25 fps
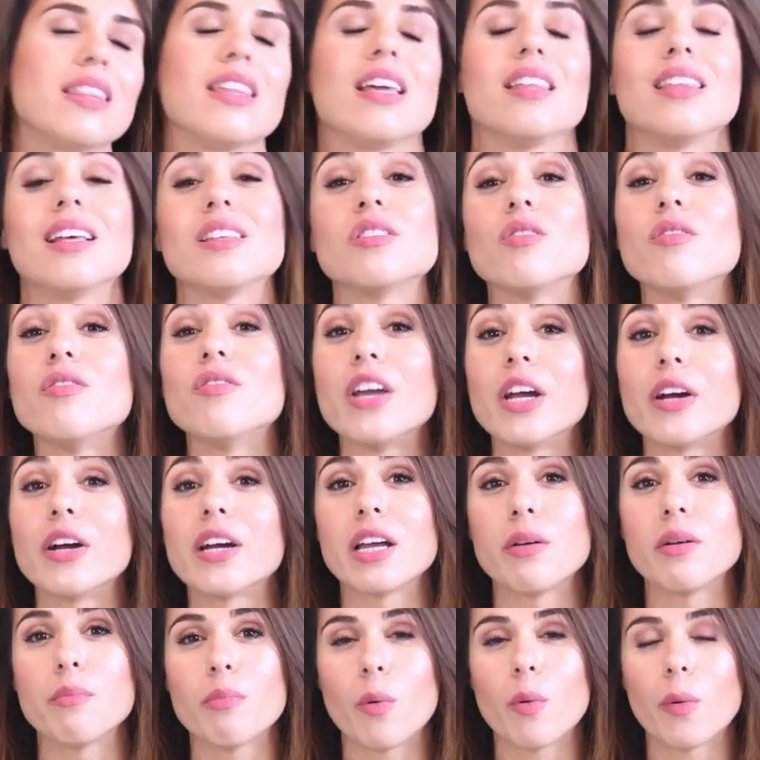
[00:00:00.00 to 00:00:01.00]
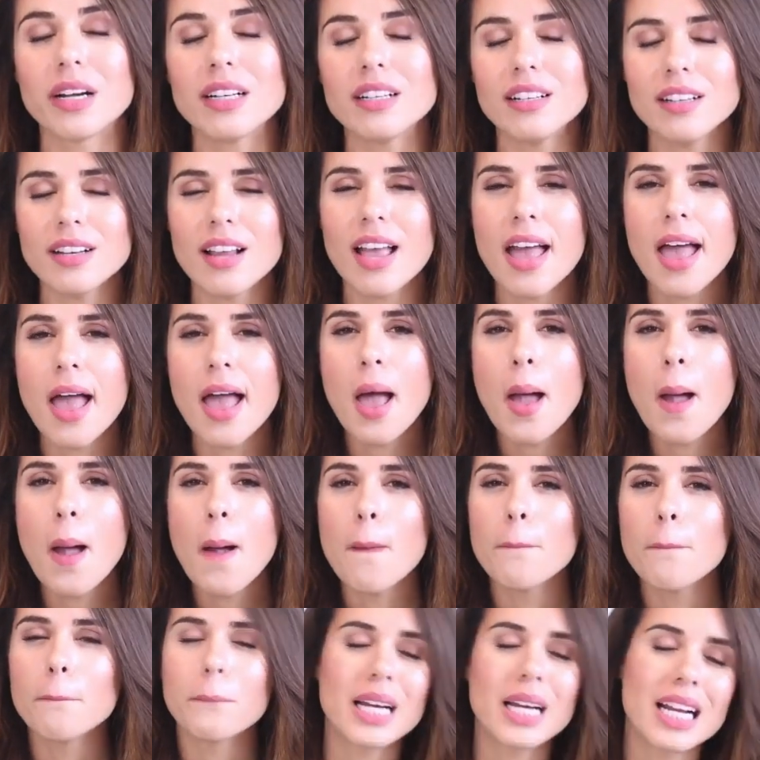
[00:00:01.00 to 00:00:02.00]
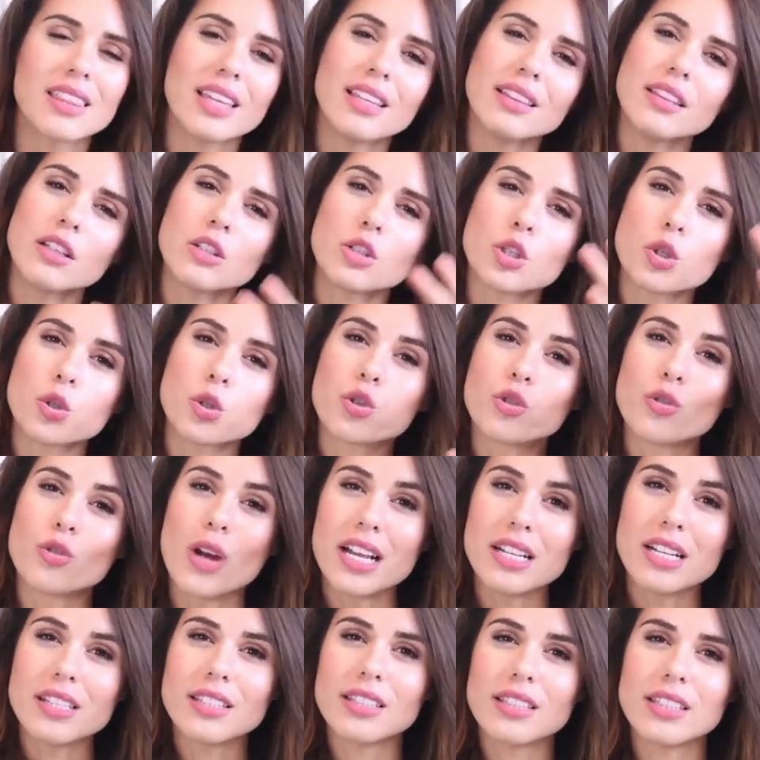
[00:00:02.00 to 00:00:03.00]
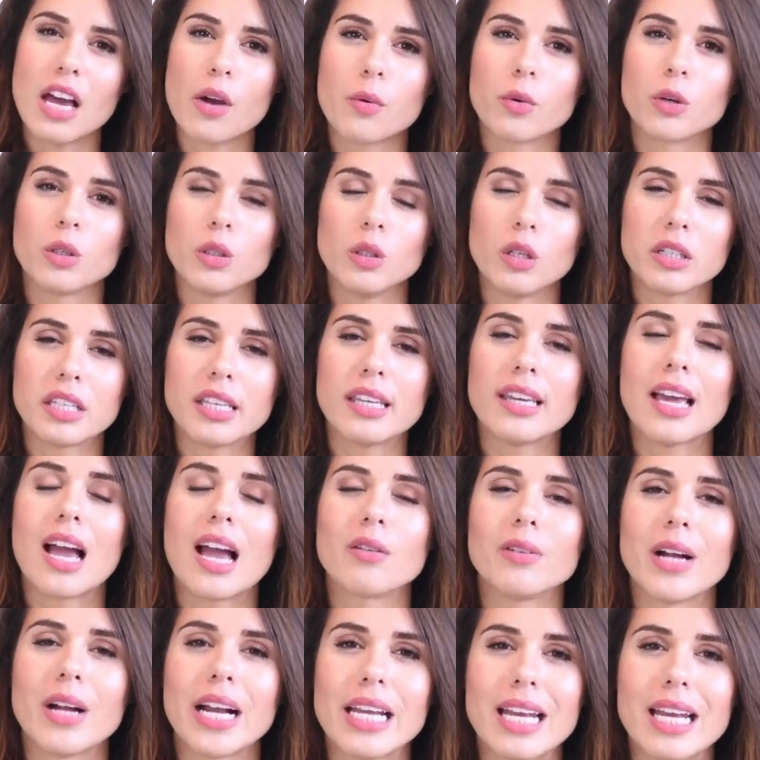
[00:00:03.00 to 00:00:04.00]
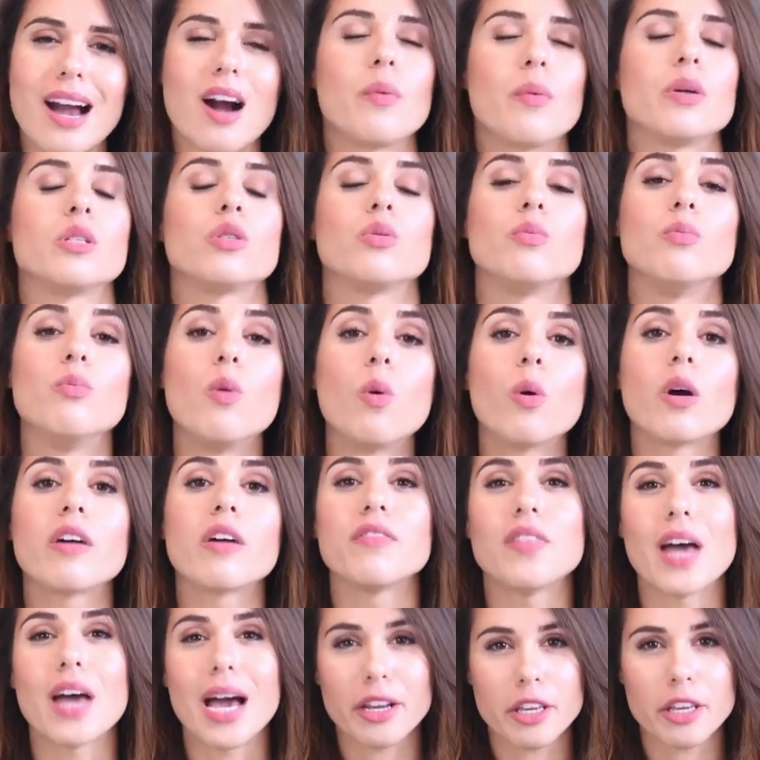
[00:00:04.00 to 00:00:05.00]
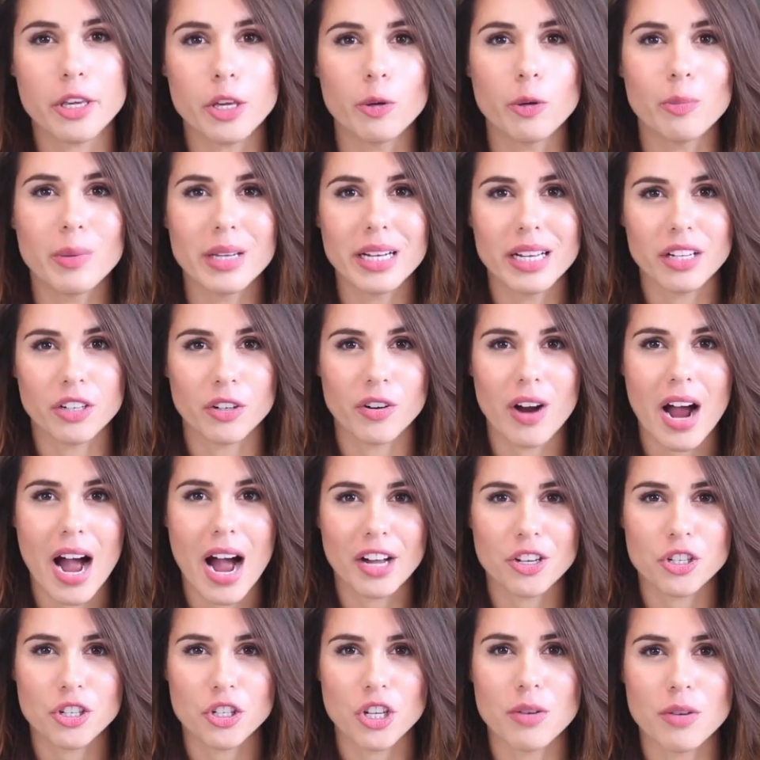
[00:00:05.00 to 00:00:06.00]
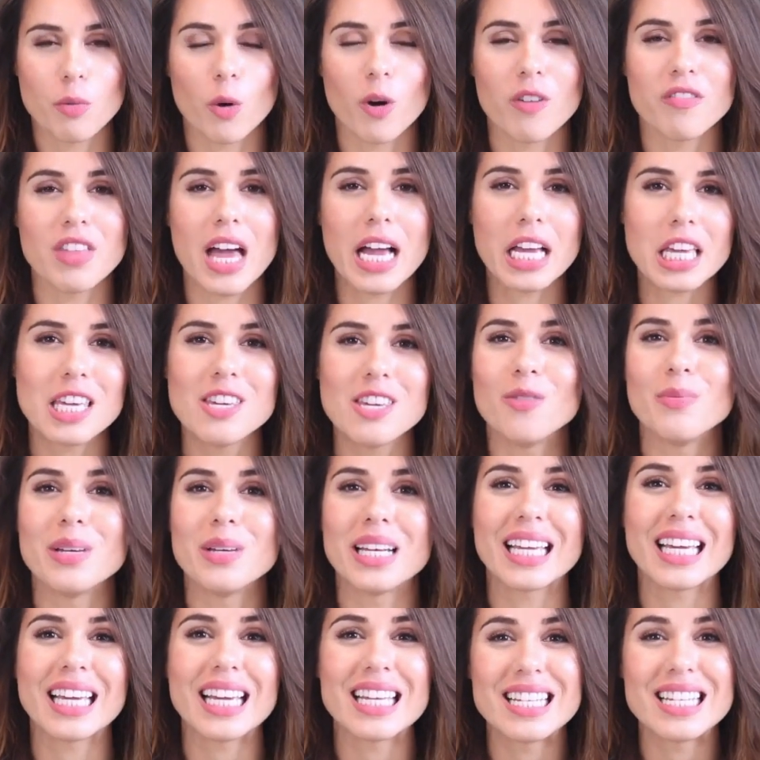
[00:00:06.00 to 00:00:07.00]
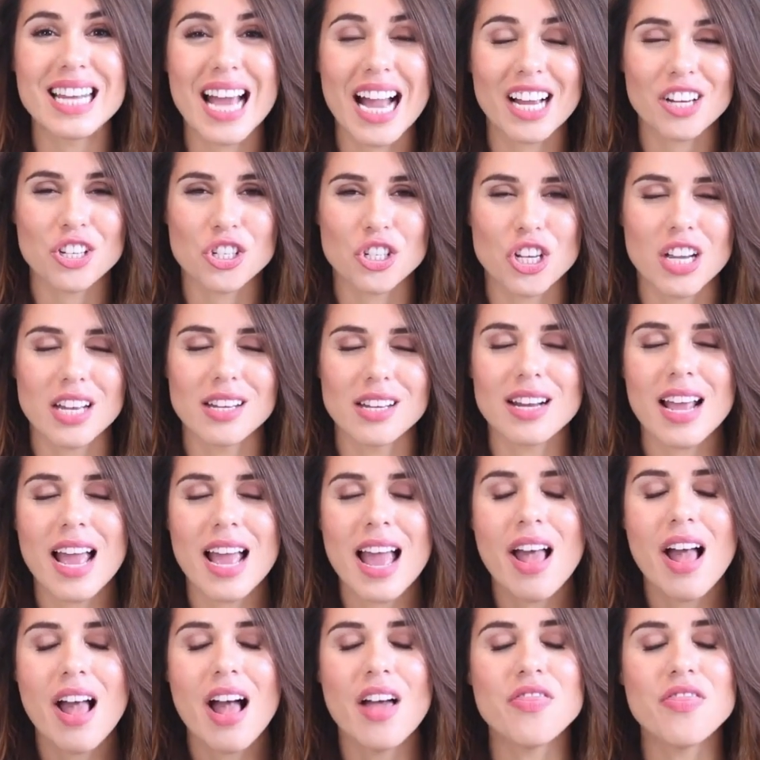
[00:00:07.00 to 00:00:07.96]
I think that's very important but I think the trends that we're looking at right now is more of that human interaction, more of that human connection.